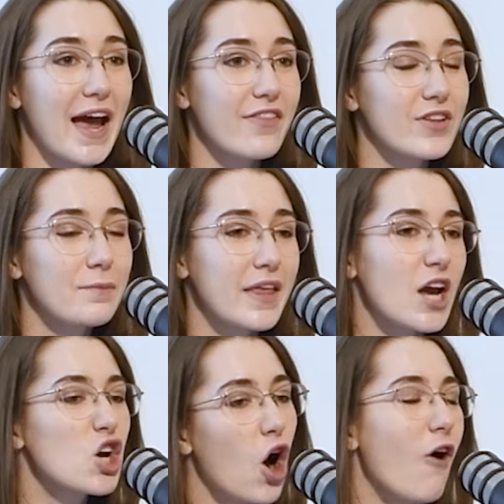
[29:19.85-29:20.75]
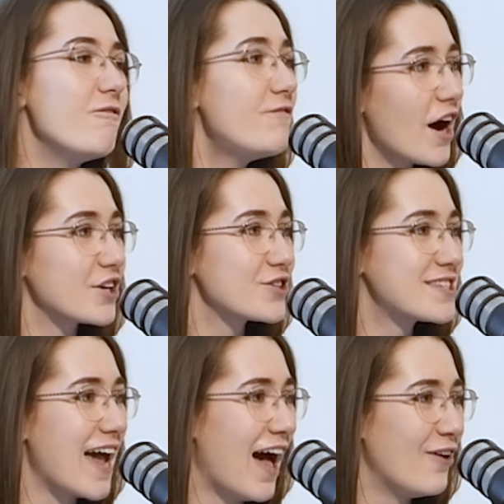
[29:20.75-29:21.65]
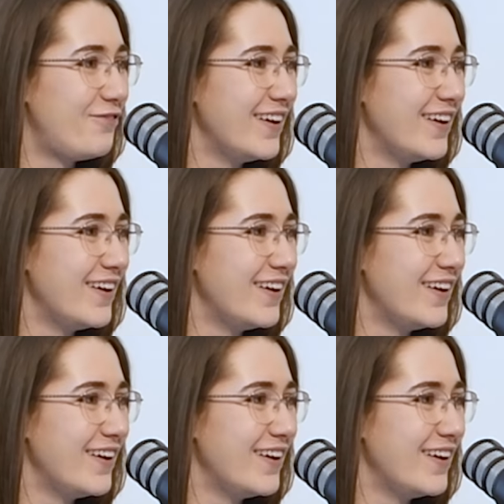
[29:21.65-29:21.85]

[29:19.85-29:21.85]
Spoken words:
at them like, go fuck yourself.